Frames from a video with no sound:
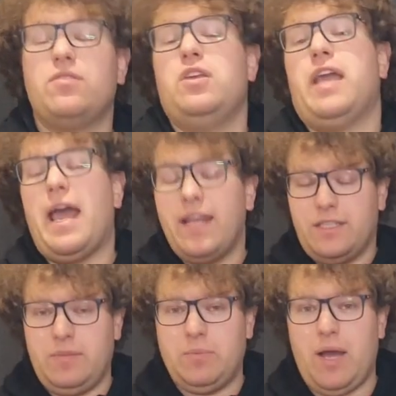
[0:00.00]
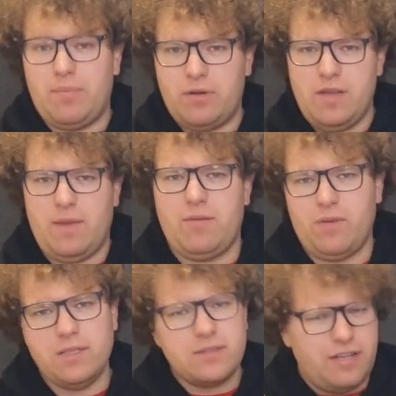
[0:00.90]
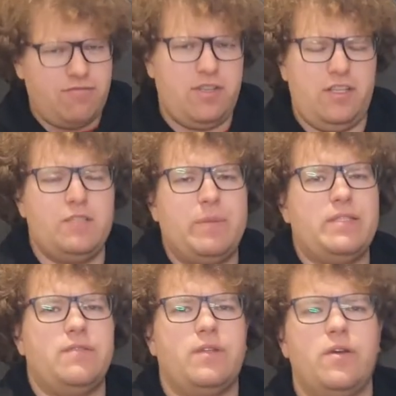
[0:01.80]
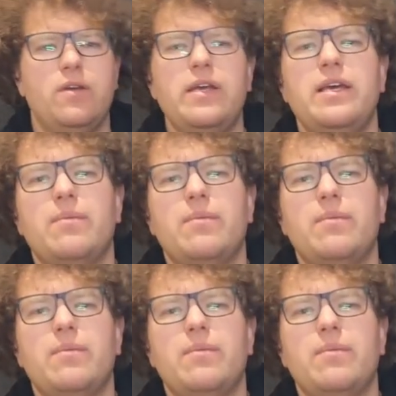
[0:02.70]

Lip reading: So you can actually buy pre-made ones. They're really expensive though.